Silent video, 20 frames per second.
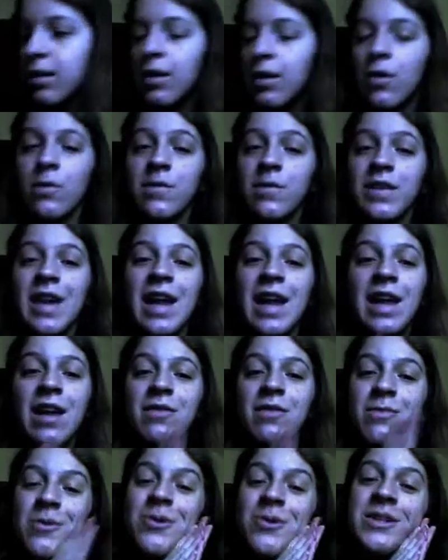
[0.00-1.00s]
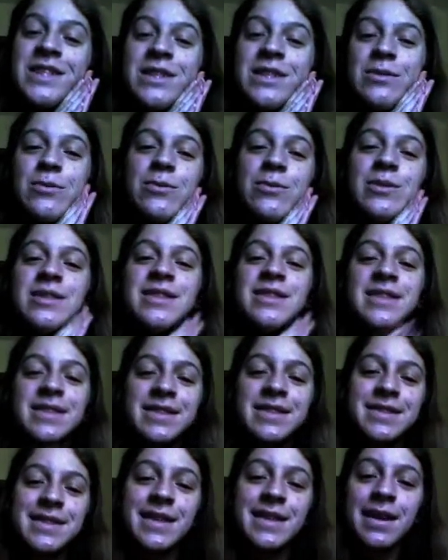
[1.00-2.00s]
Hopefully I'll have more soon.
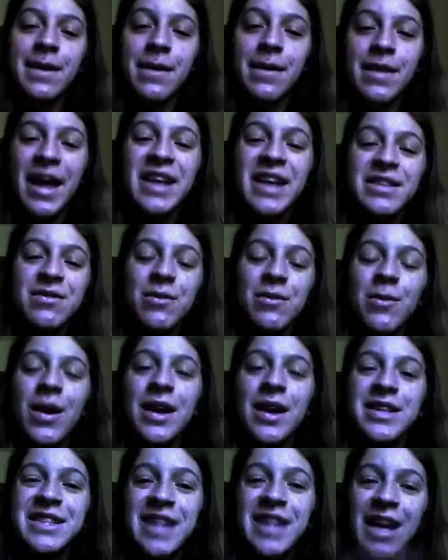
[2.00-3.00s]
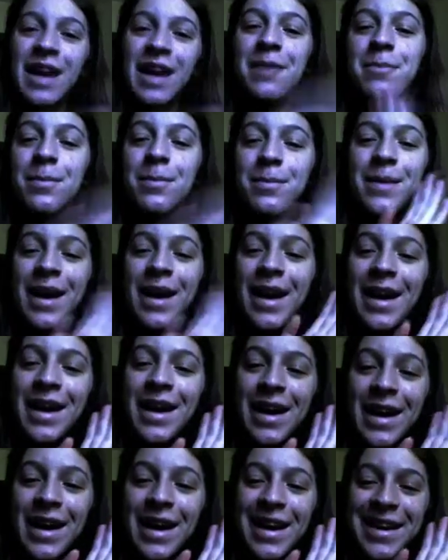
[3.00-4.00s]
Thanks for watching.
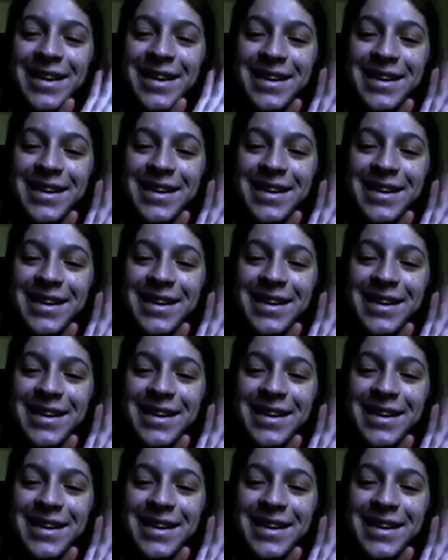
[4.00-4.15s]
Bye.